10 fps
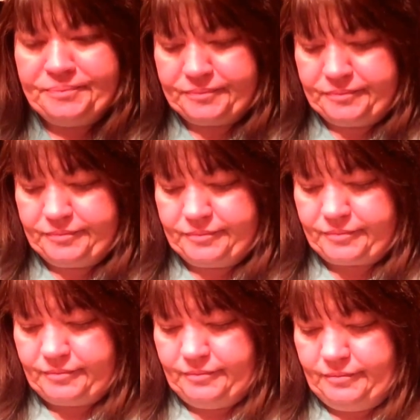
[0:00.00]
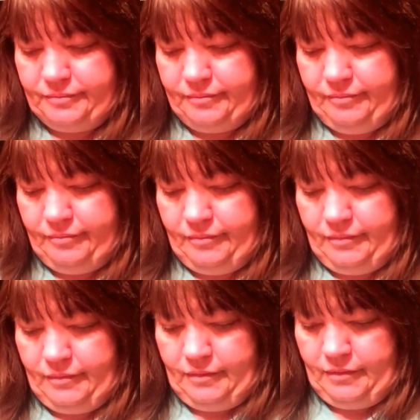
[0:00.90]

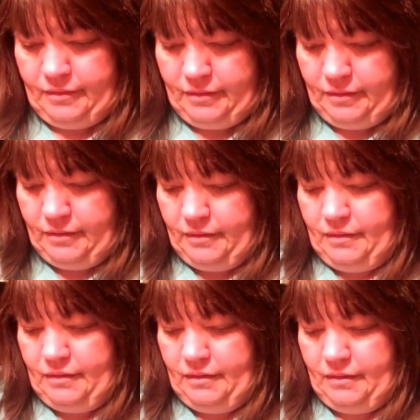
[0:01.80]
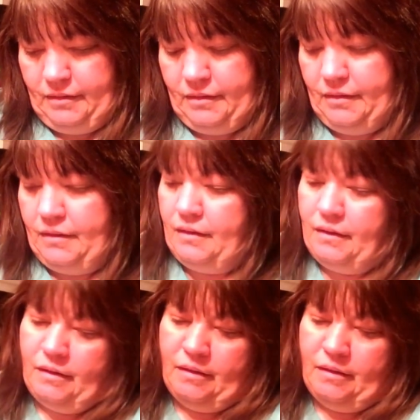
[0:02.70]
Nothing is said.